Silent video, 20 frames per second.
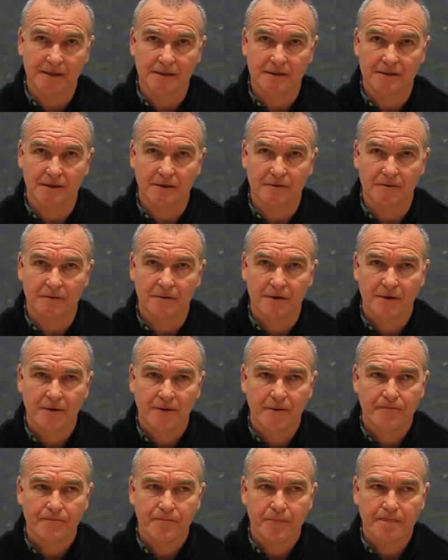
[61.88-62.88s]
So,
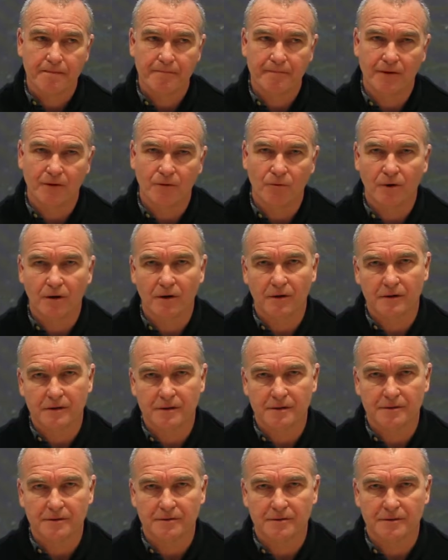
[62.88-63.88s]
what are the
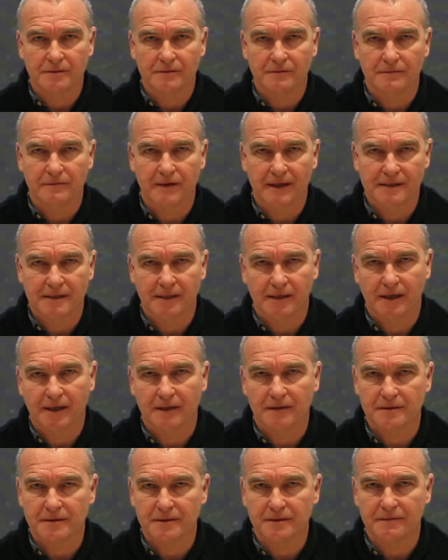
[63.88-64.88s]
sort of
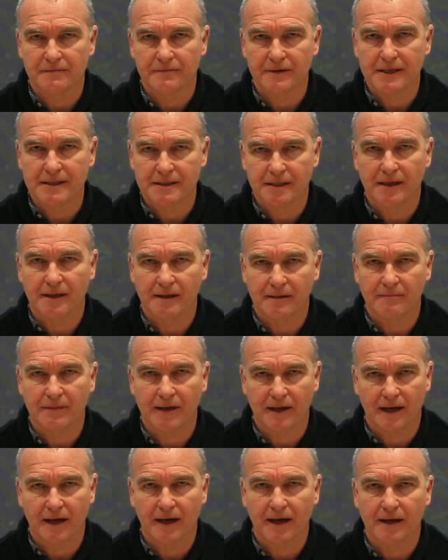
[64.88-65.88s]
rationales and reasoning
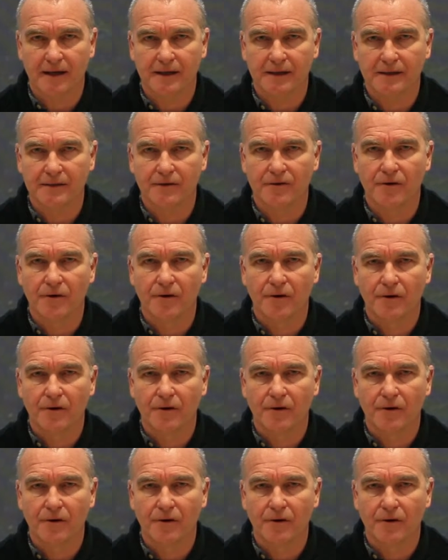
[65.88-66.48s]
behind